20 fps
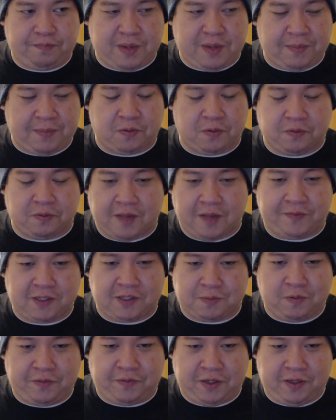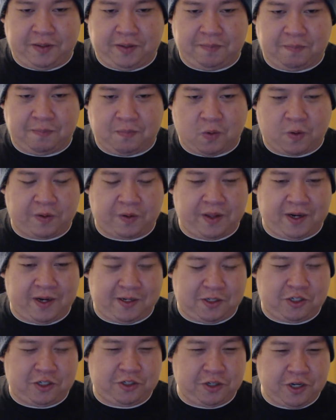People love this movie more than
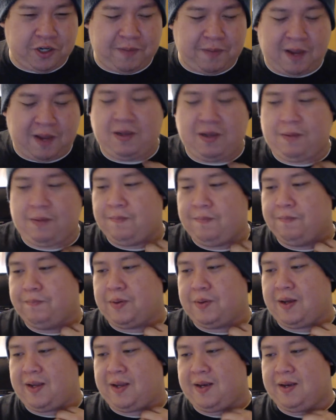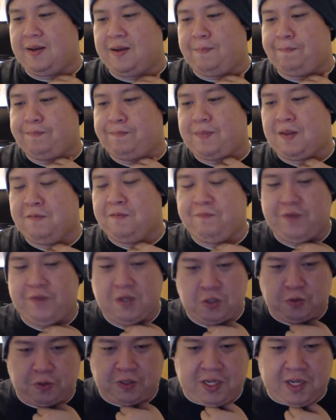it should, maybe. But
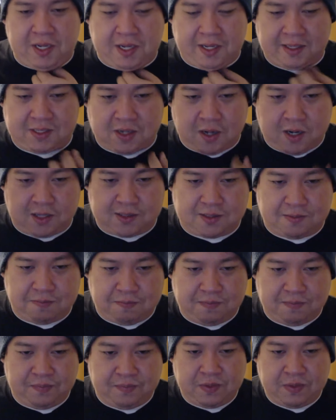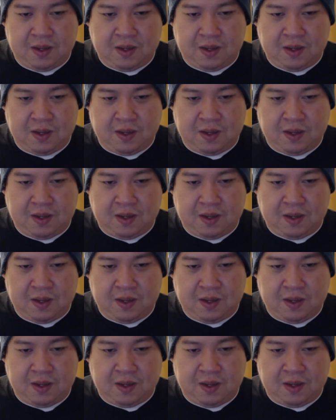visually, it's awesome.